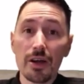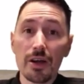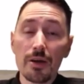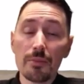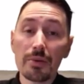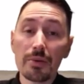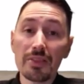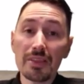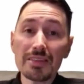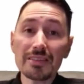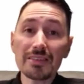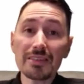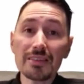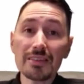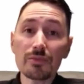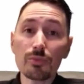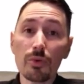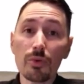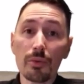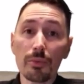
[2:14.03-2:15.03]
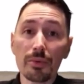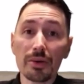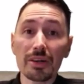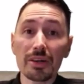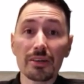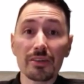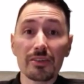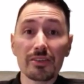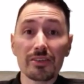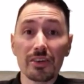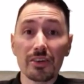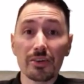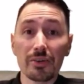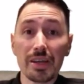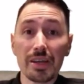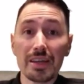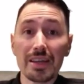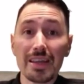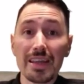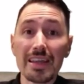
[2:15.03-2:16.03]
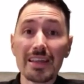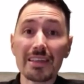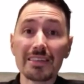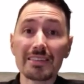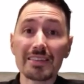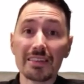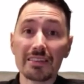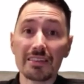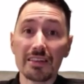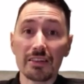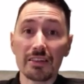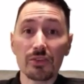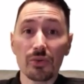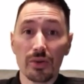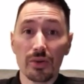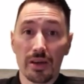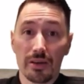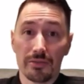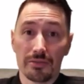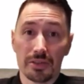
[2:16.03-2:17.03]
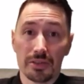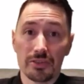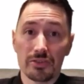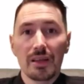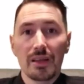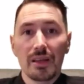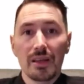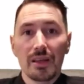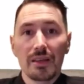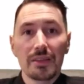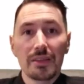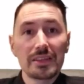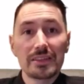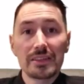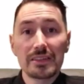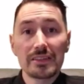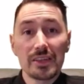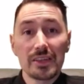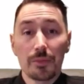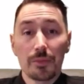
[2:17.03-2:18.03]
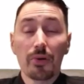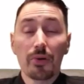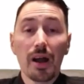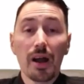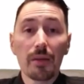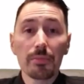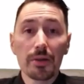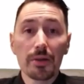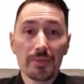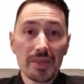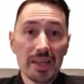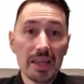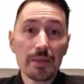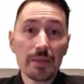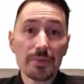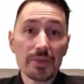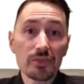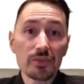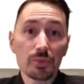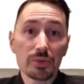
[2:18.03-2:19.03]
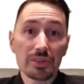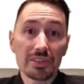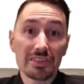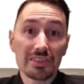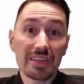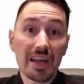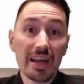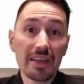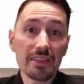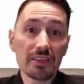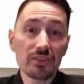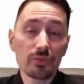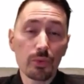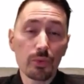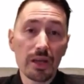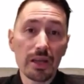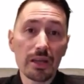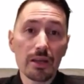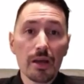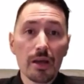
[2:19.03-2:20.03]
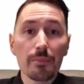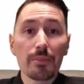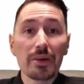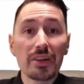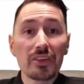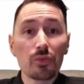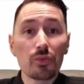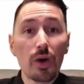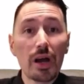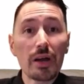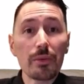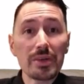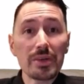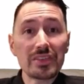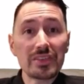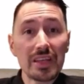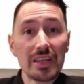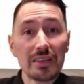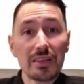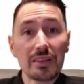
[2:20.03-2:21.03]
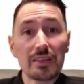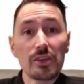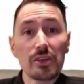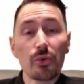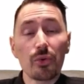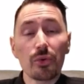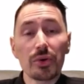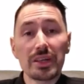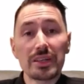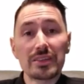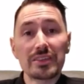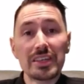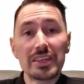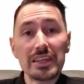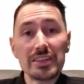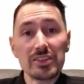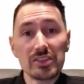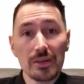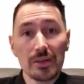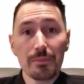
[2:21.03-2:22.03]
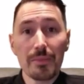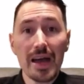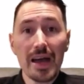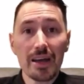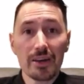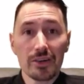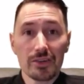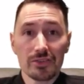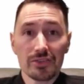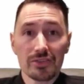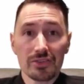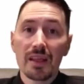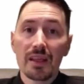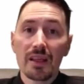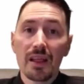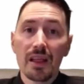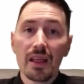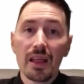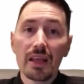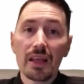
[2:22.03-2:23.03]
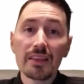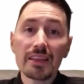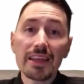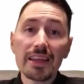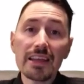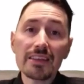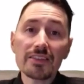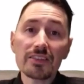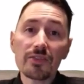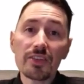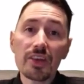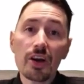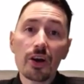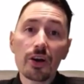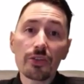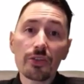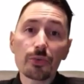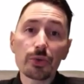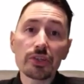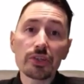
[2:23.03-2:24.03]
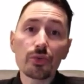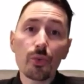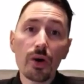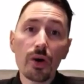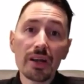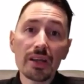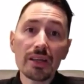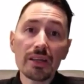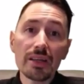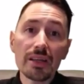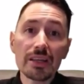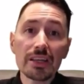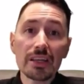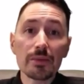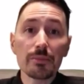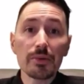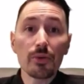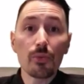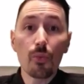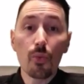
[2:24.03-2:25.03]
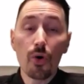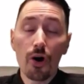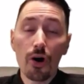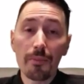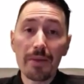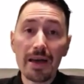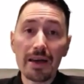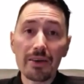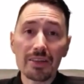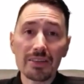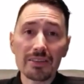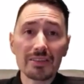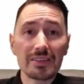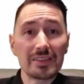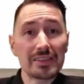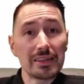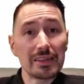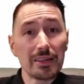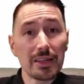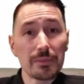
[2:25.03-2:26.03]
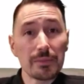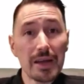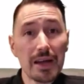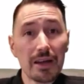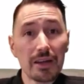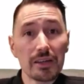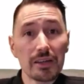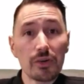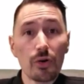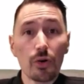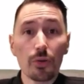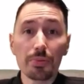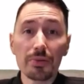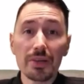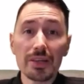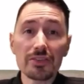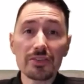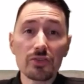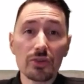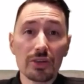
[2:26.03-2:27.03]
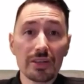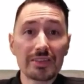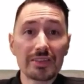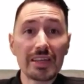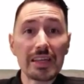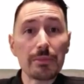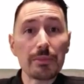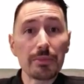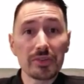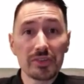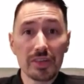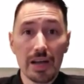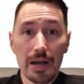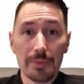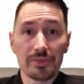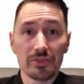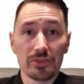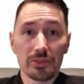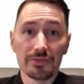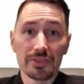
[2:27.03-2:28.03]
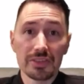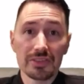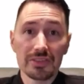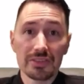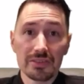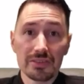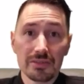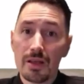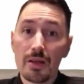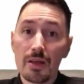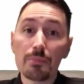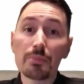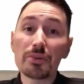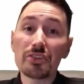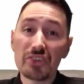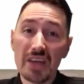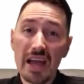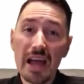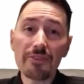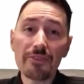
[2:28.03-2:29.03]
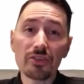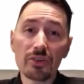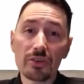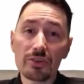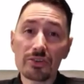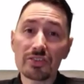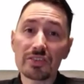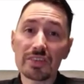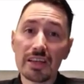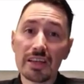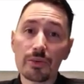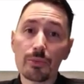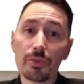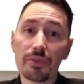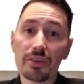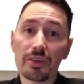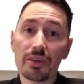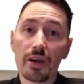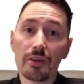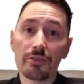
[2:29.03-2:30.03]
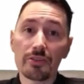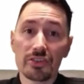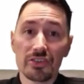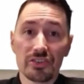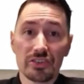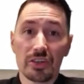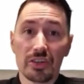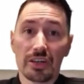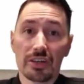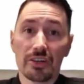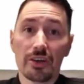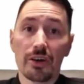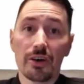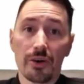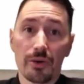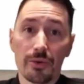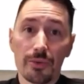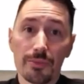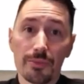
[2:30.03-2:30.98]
but this is what we're considering incidental coverage. This isn't a problem, the APs were designed this way, but it's why we say that the orientation matters. In the case of the R320, it can be wall-mounted, ceiling-mounted, or placed on a tabletop surface. But you have to understand where the coverage is going to go.